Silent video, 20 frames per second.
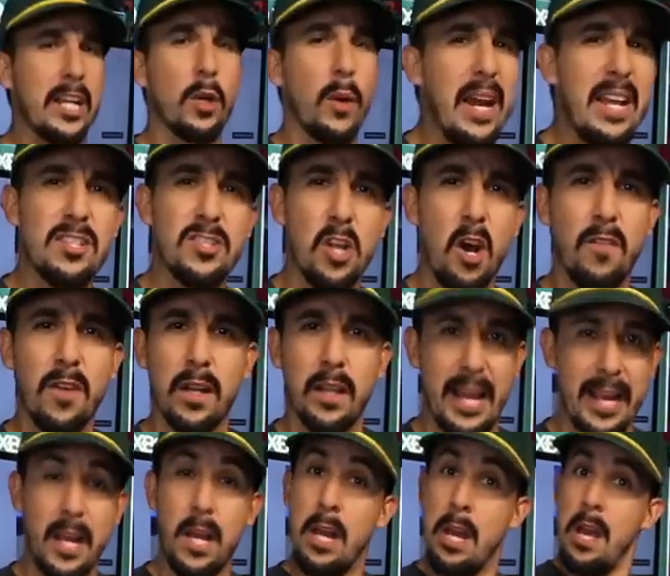grazed over it.
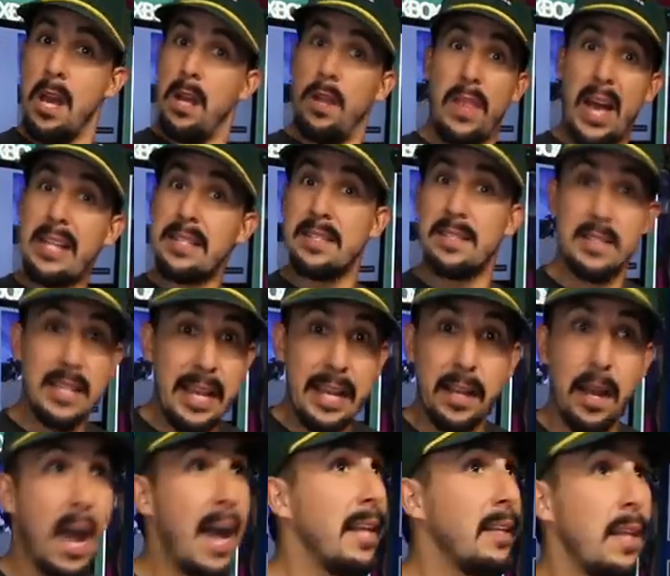Like, that's
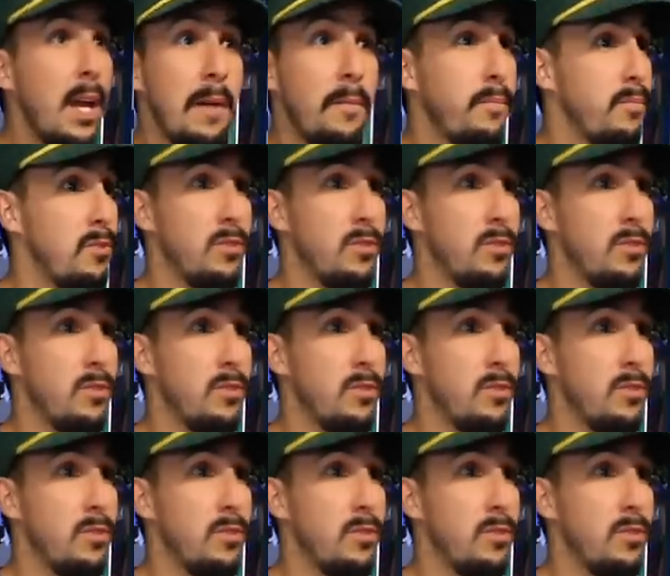sick, I love